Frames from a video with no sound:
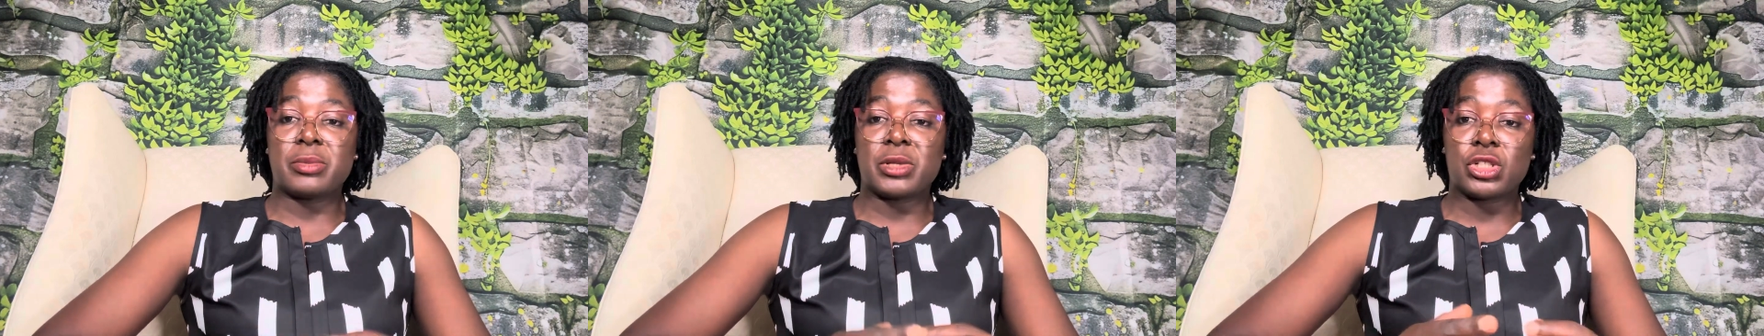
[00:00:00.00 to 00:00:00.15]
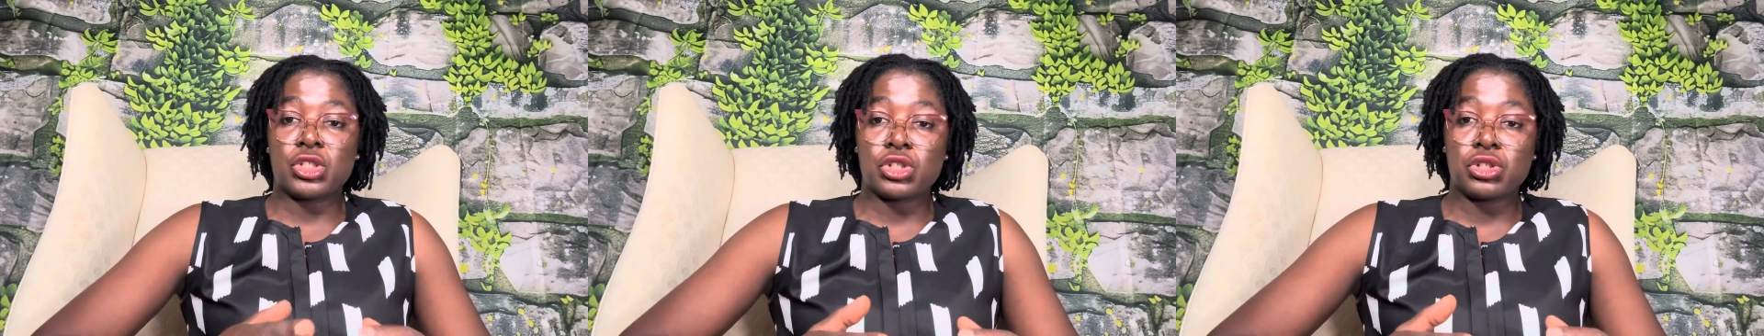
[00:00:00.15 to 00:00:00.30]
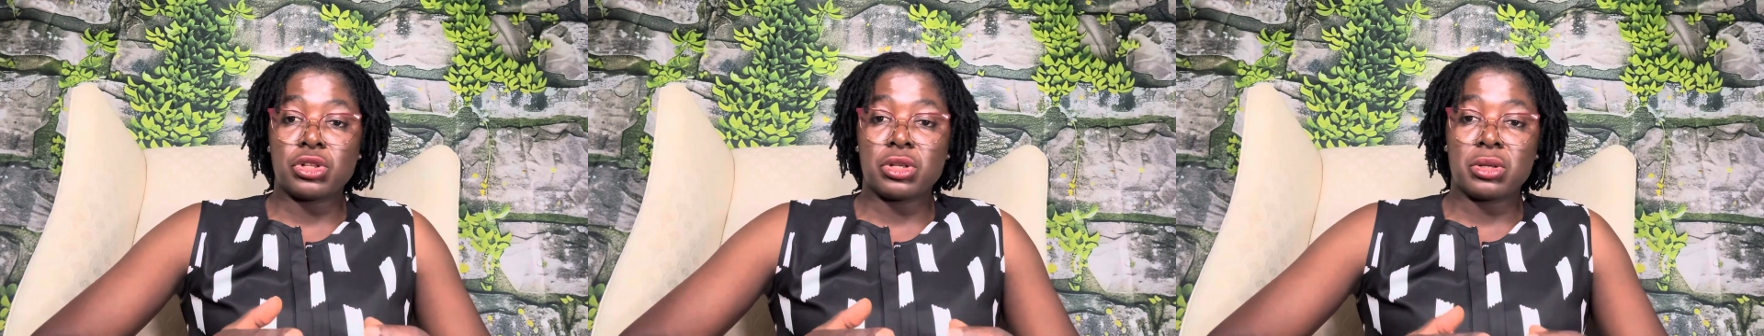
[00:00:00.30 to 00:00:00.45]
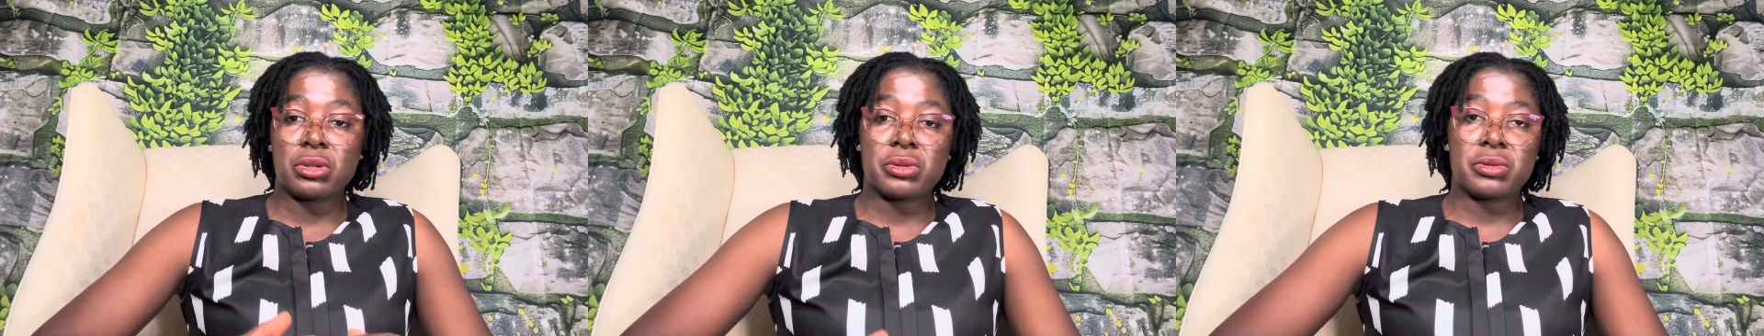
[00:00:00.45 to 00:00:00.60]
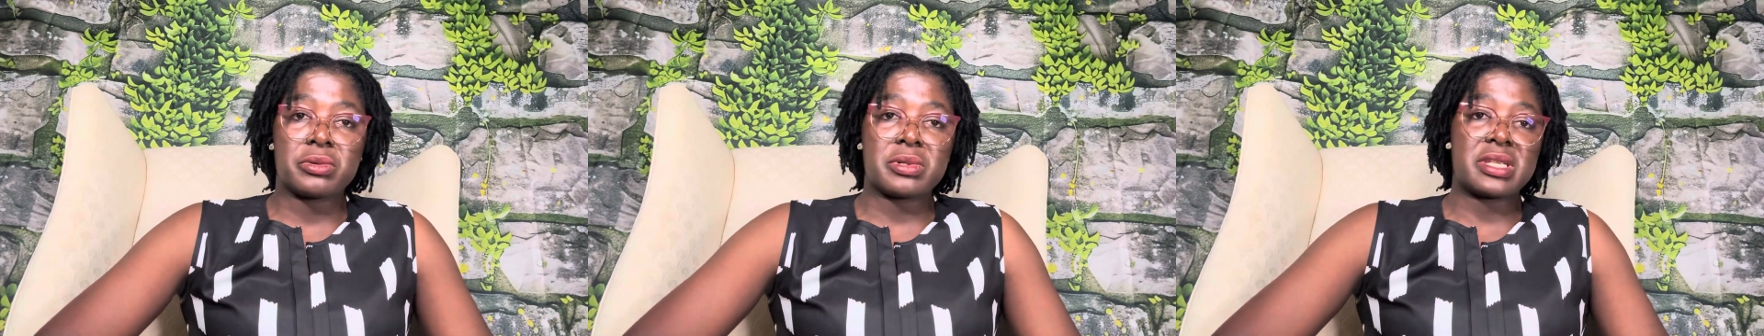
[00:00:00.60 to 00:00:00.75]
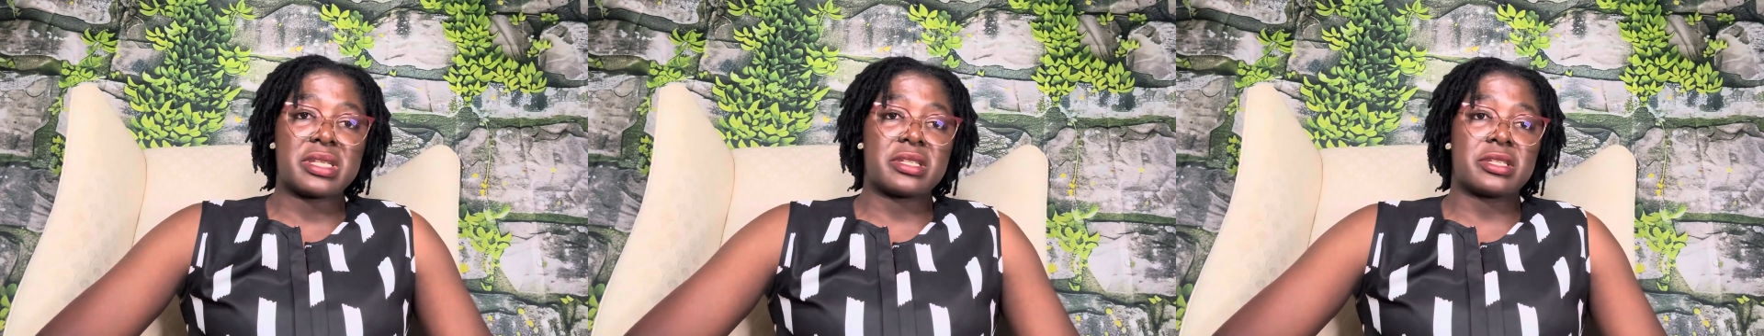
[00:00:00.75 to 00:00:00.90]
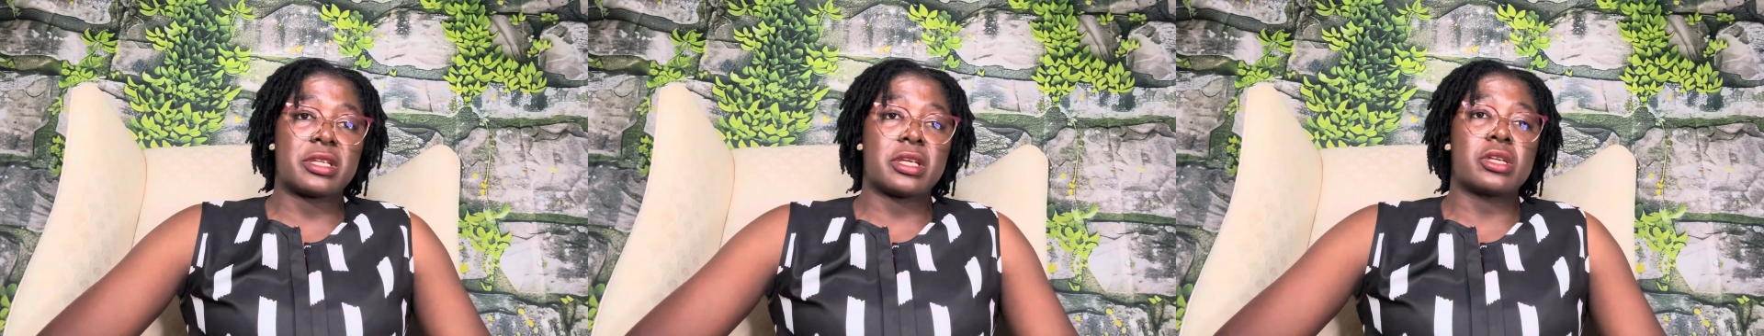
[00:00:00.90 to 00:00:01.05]
but do your own
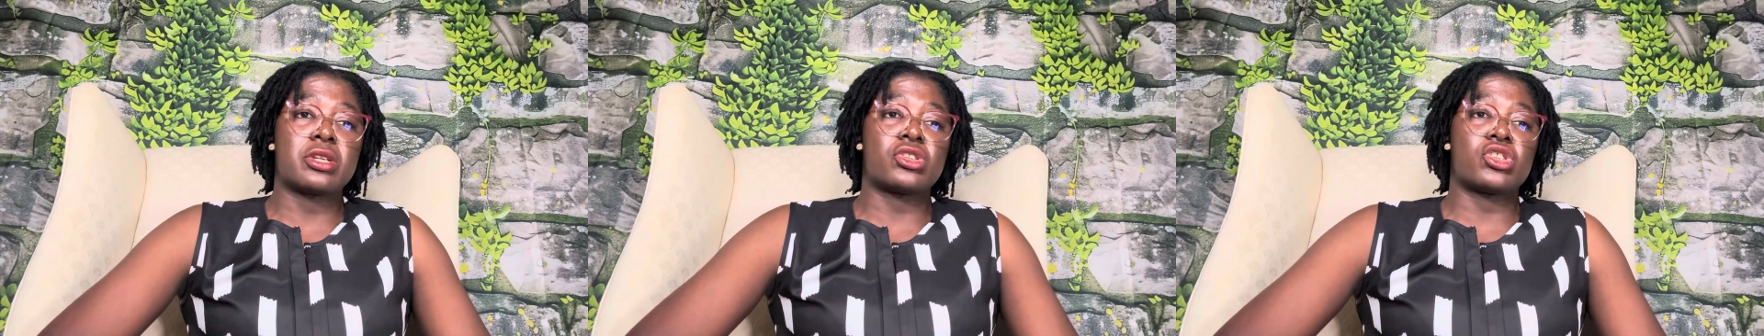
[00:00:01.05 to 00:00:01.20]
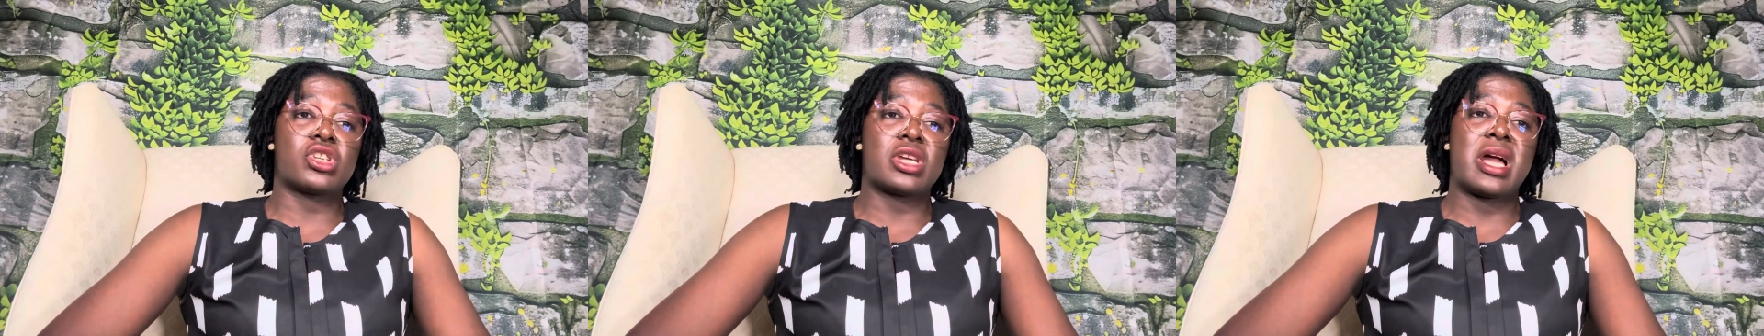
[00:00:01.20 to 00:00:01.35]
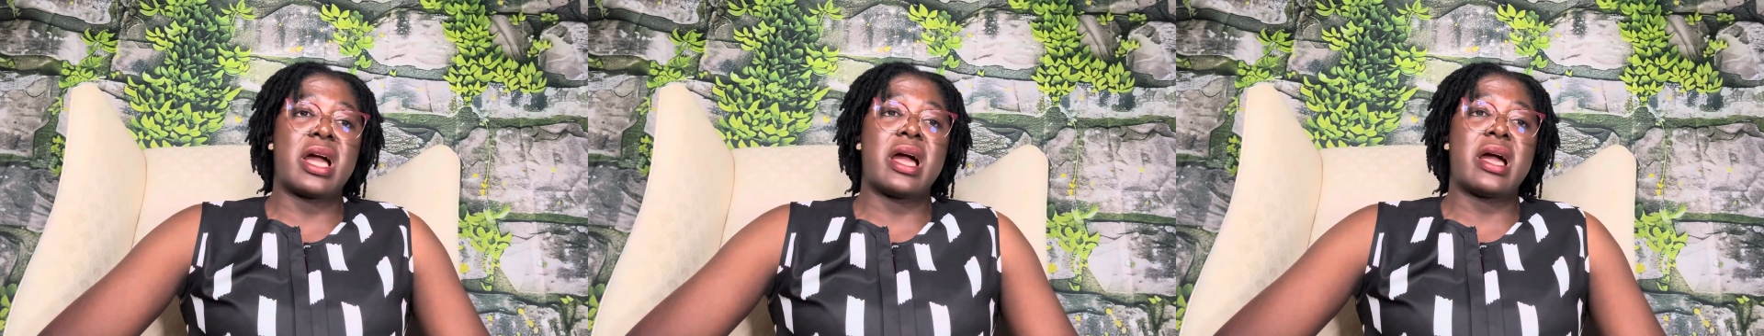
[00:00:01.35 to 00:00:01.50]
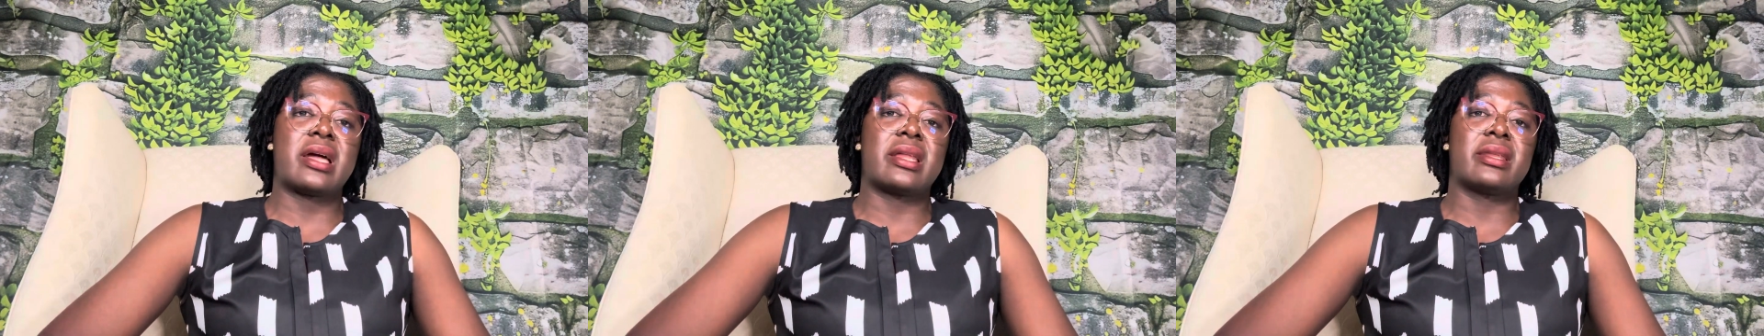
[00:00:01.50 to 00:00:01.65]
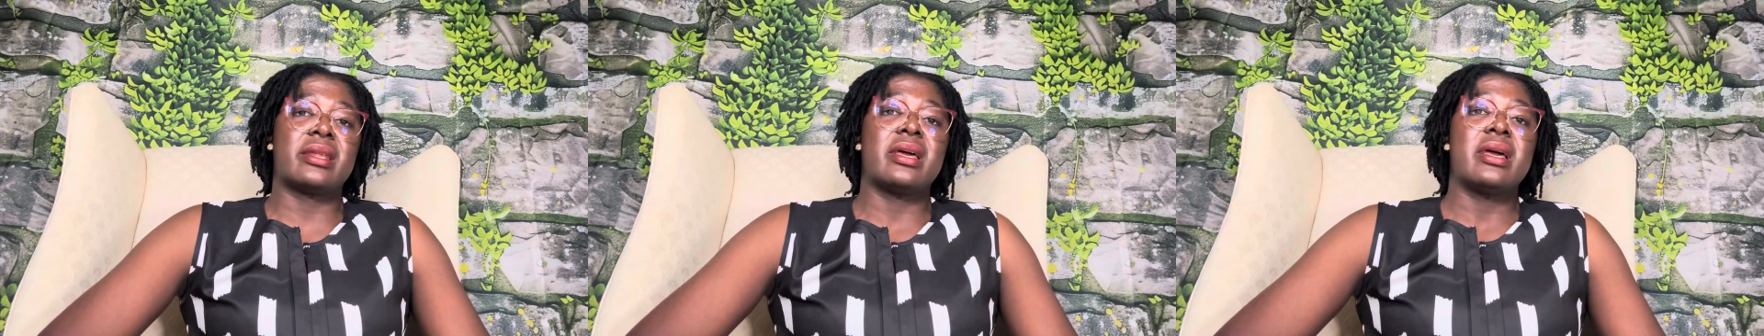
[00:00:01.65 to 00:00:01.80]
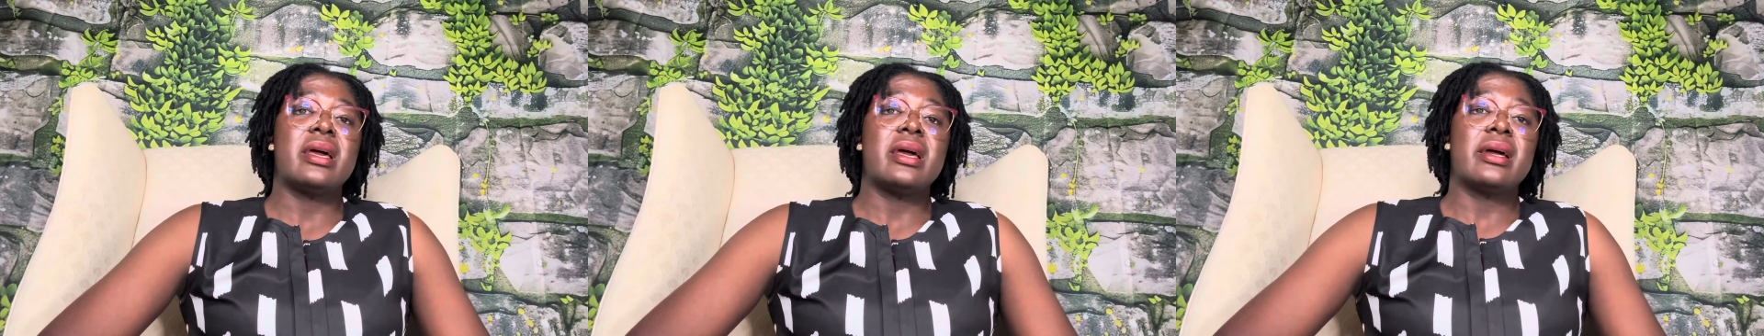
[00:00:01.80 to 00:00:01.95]
research and